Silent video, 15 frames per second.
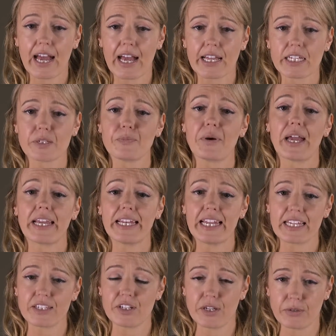and
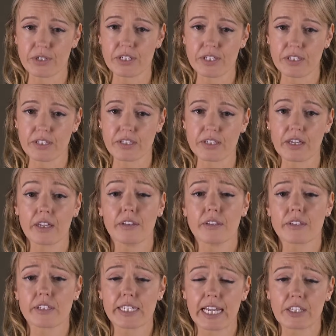payless notices and the
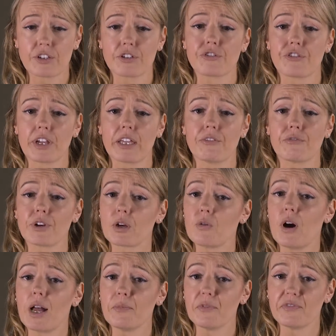statutory
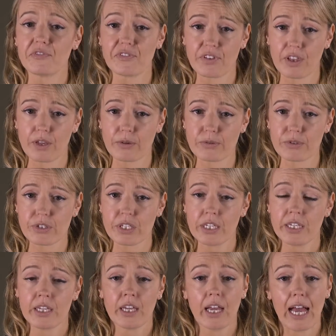requirement for those,
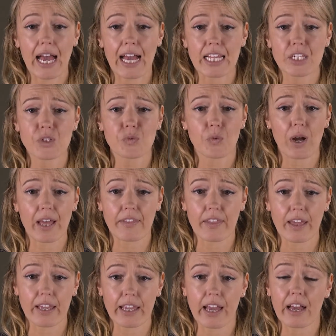and where
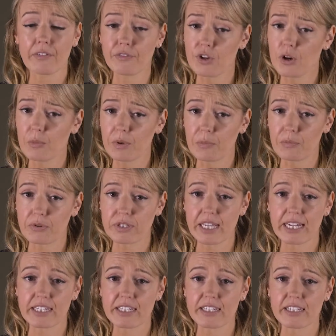they have not been
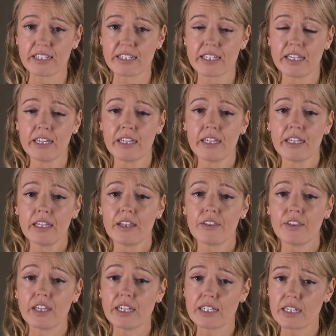presented,
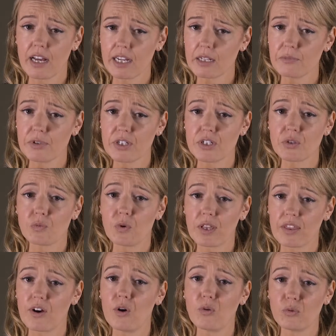the entitlement to
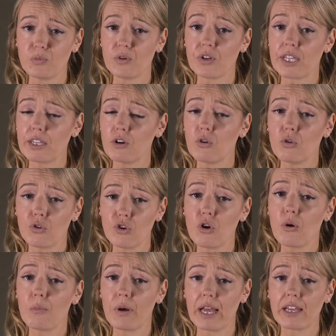withhold money or
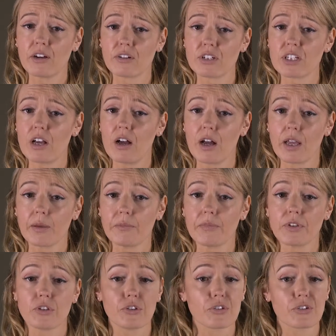not pay on
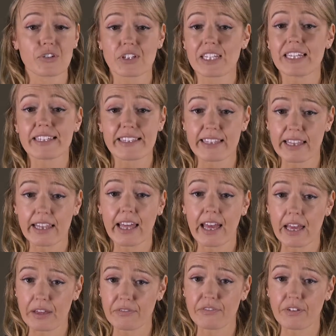time just isn't
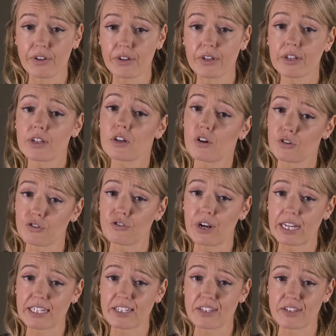there for
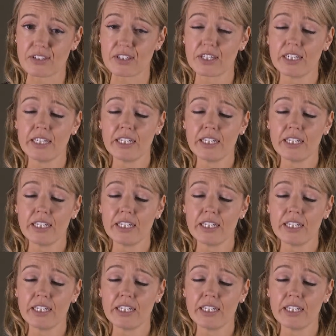contractors.